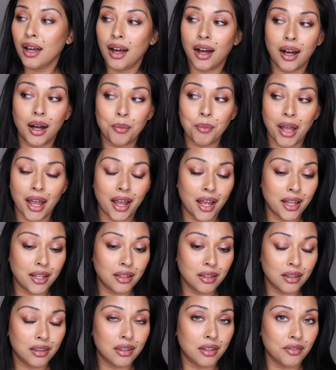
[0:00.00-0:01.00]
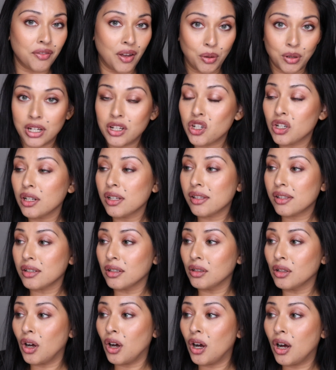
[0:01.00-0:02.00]
And the foundation is
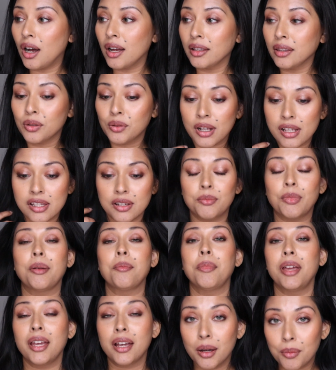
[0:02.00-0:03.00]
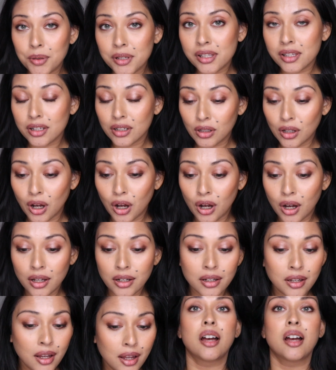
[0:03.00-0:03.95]
still on. The rest of my makeup is still on.